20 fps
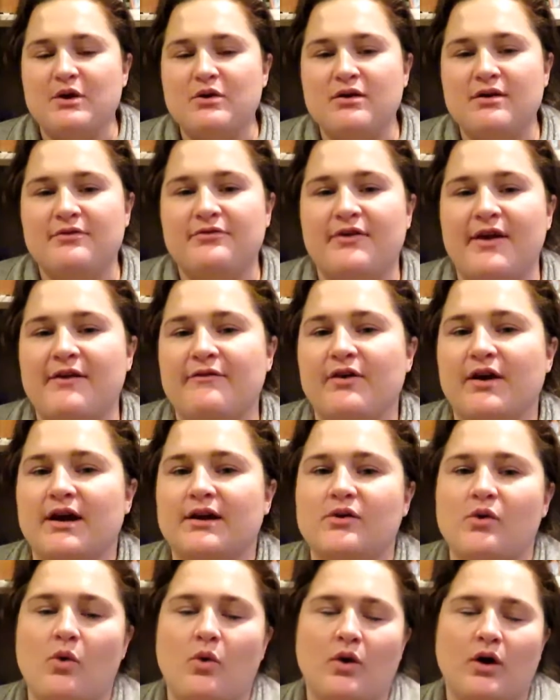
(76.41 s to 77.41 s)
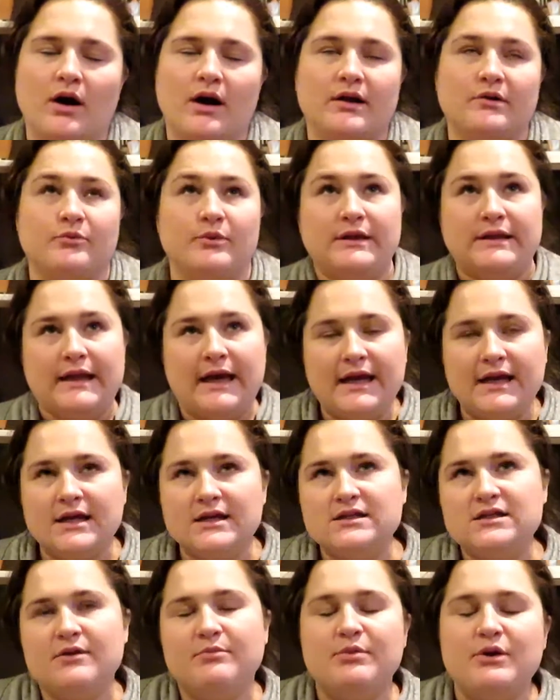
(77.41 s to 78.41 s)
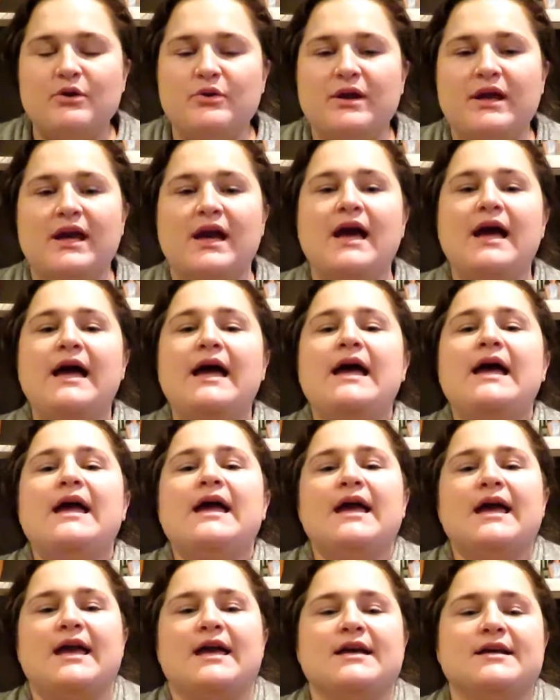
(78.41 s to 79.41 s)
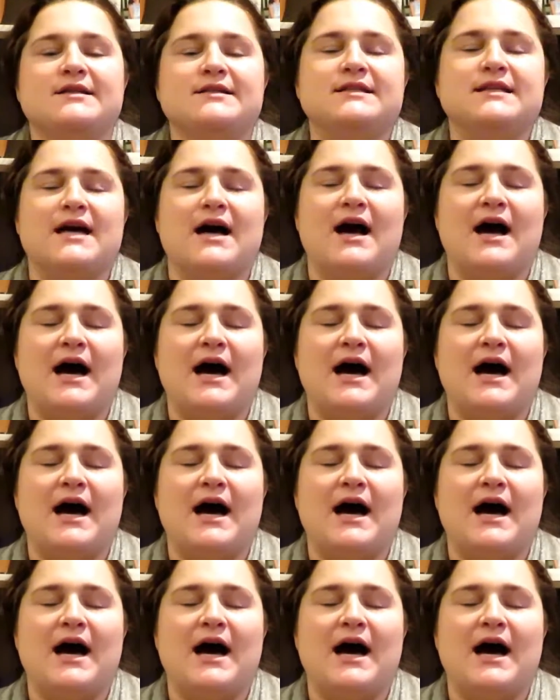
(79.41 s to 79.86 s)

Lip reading: beauty favorite or related to beauty is